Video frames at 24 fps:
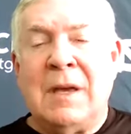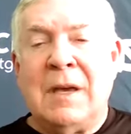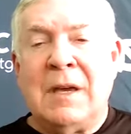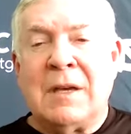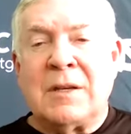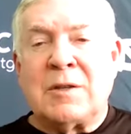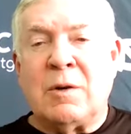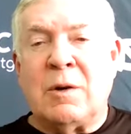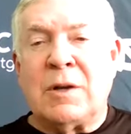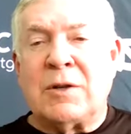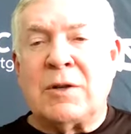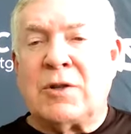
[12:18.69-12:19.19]

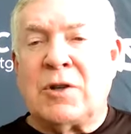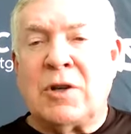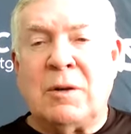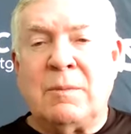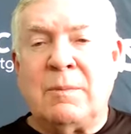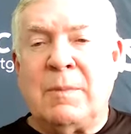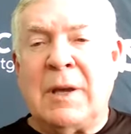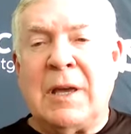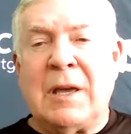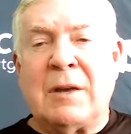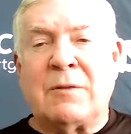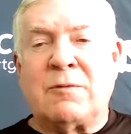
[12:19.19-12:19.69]
So it
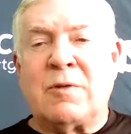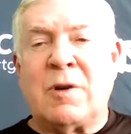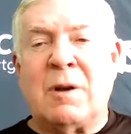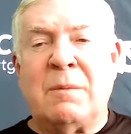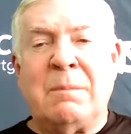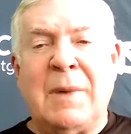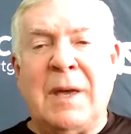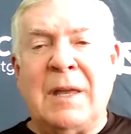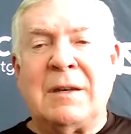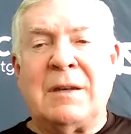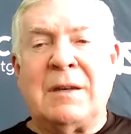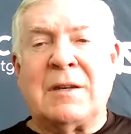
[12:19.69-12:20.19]
should be a
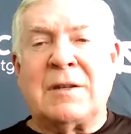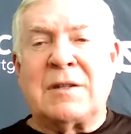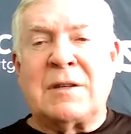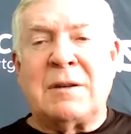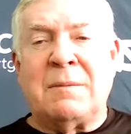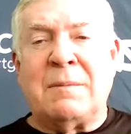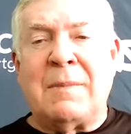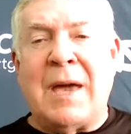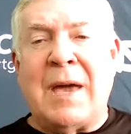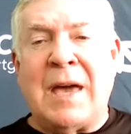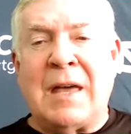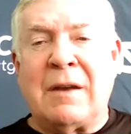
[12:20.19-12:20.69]
tremendous
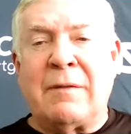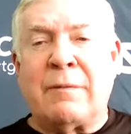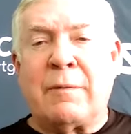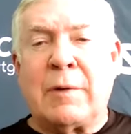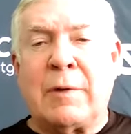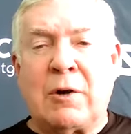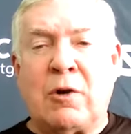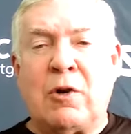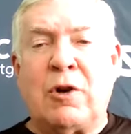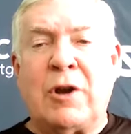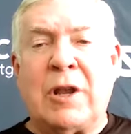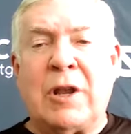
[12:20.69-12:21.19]
amount of
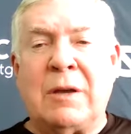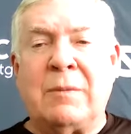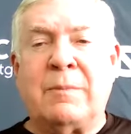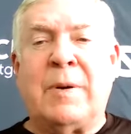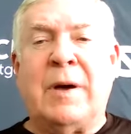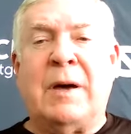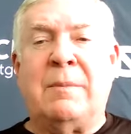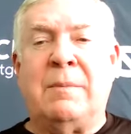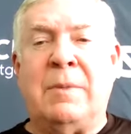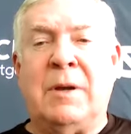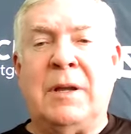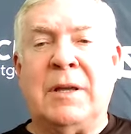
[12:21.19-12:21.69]
recruiting
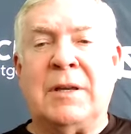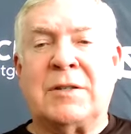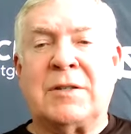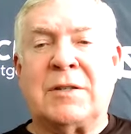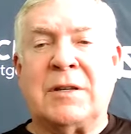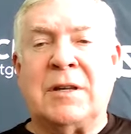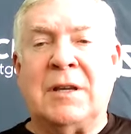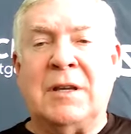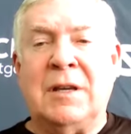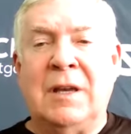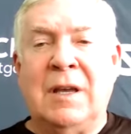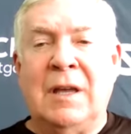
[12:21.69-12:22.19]

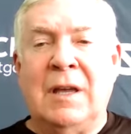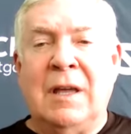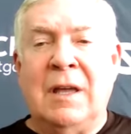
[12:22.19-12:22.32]
publicity